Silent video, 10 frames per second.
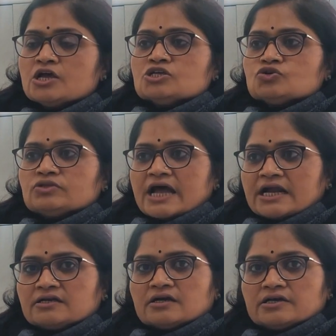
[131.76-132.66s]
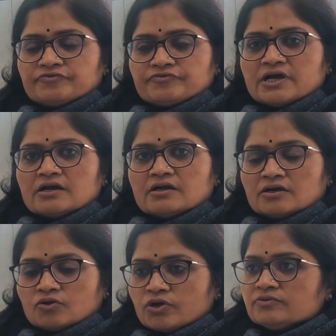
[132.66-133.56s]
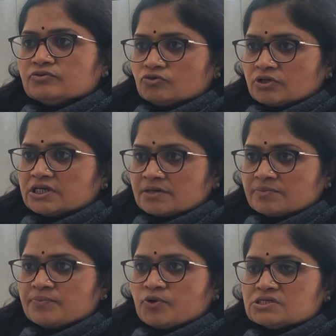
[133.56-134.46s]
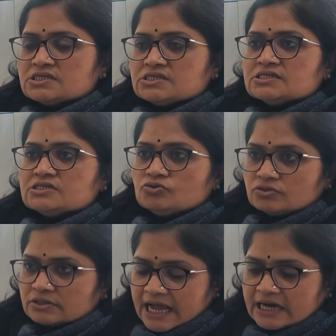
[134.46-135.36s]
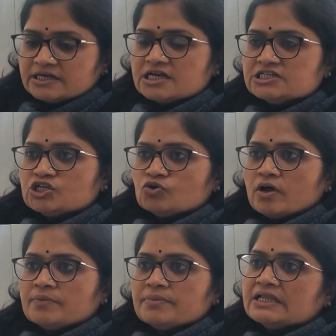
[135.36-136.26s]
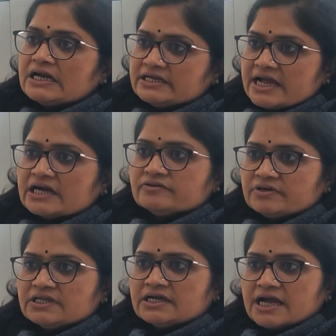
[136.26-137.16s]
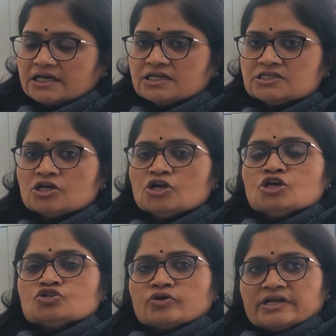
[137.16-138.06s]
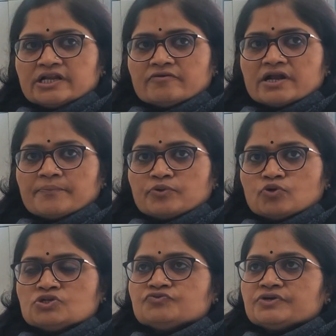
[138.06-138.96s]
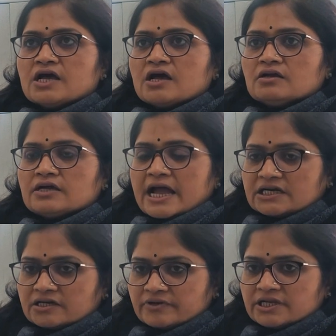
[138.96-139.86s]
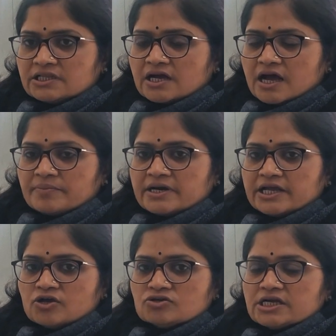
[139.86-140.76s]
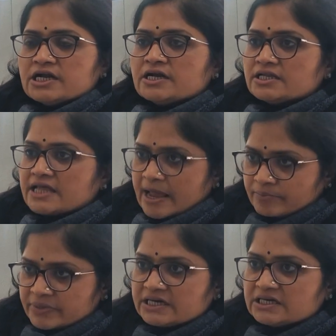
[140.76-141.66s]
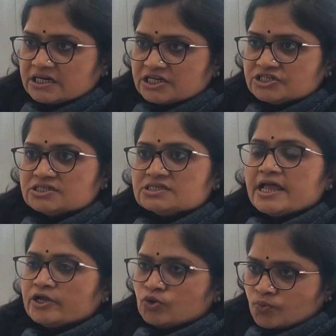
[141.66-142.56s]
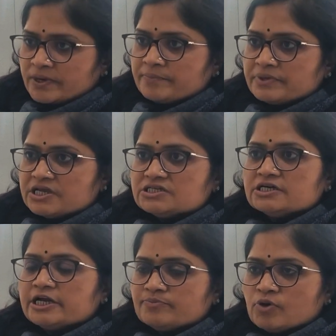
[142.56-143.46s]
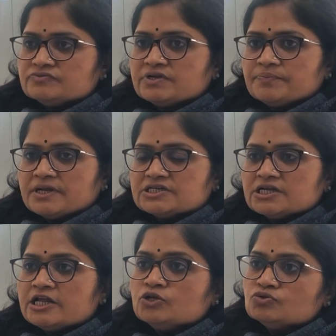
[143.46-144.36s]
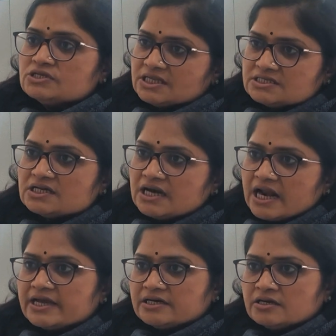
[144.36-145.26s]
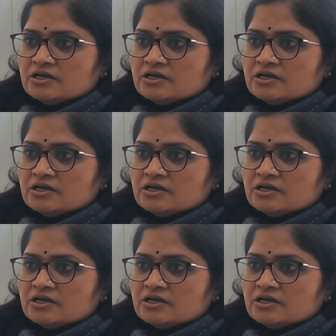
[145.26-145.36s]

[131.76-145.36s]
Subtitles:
So that if we are going through the thermal processes, that energy requirement that deactivate the catalyst. So in our approach, we are activating the carbon dioxide under the ambient conditions like room temperature and atmospheric pressure, and using the sunlight,